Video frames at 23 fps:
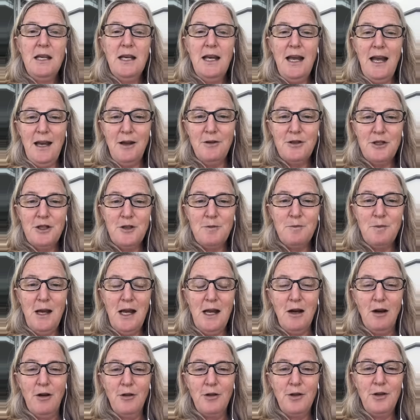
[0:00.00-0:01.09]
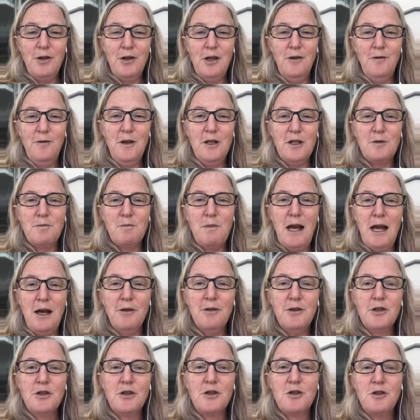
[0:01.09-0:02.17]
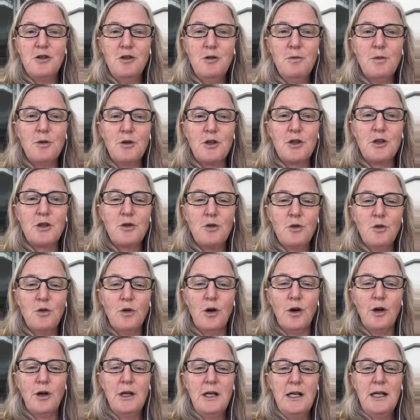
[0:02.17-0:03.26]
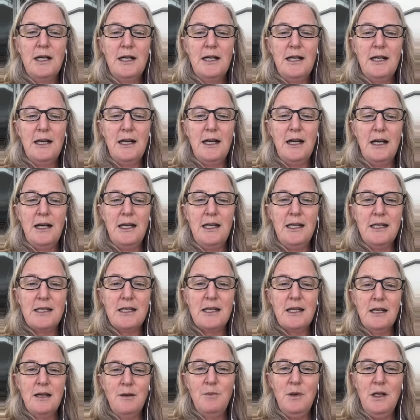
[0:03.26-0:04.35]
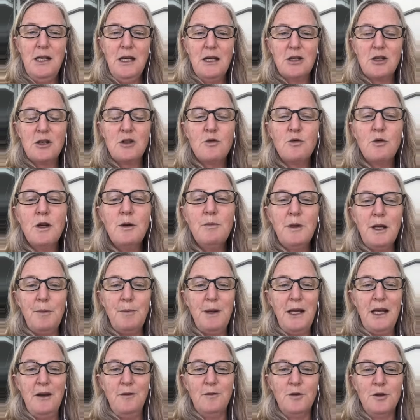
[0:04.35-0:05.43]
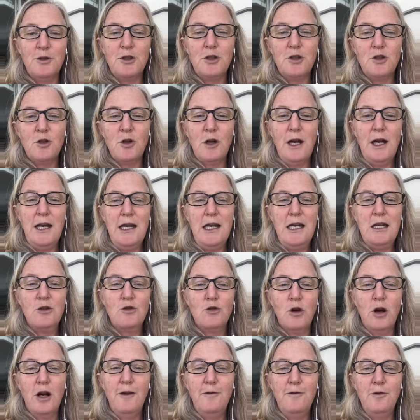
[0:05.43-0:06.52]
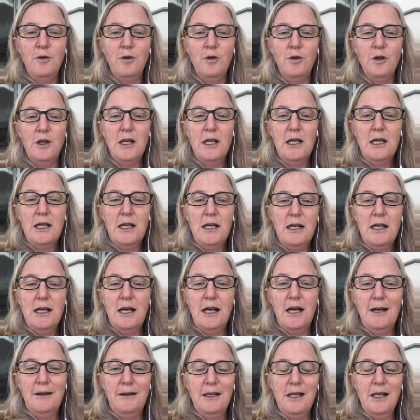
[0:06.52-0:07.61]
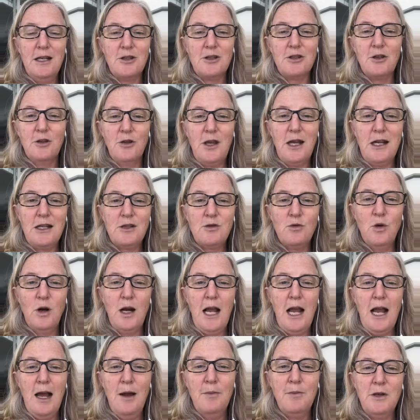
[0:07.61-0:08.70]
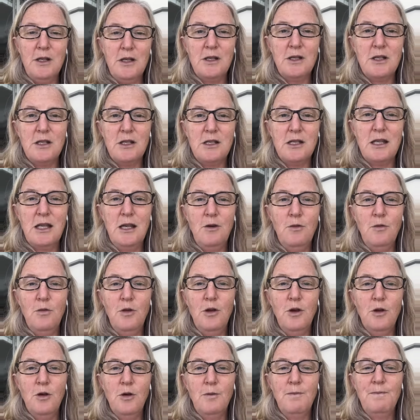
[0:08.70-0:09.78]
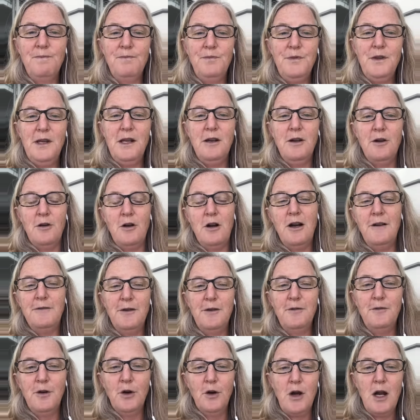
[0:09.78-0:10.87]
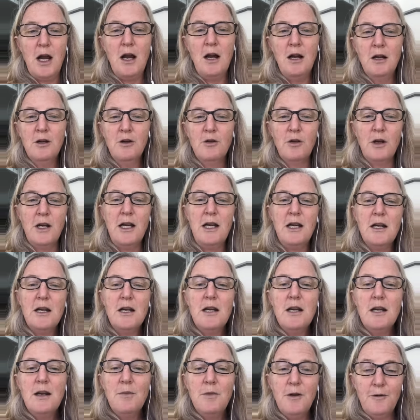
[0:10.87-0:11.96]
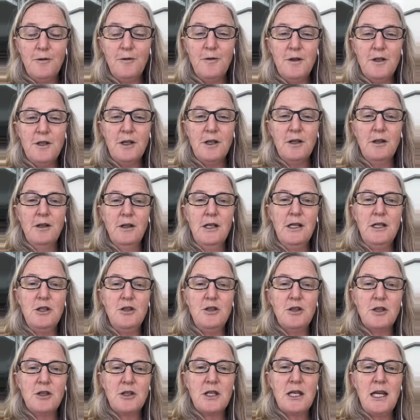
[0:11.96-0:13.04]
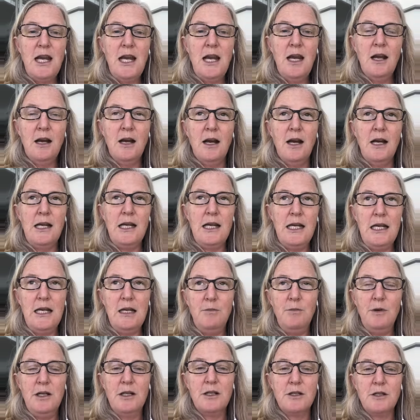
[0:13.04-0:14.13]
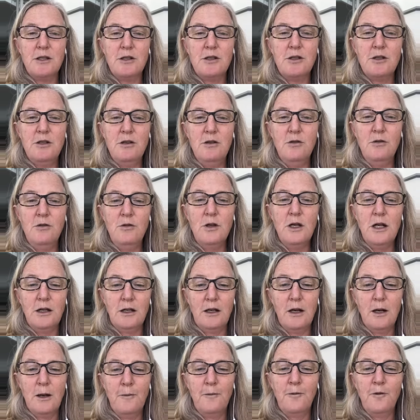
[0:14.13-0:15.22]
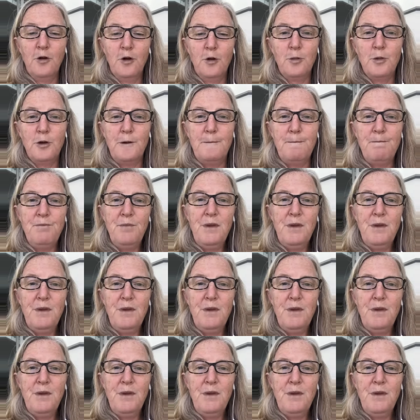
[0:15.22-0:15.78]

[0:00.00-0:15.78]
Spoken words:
how's his mouth? If his mouth is super sore, it's going to be extremely painful to try and eat dry food. And so that's what happens is they're often very hungry, but physically just cannot eat because it's too uncomfortable.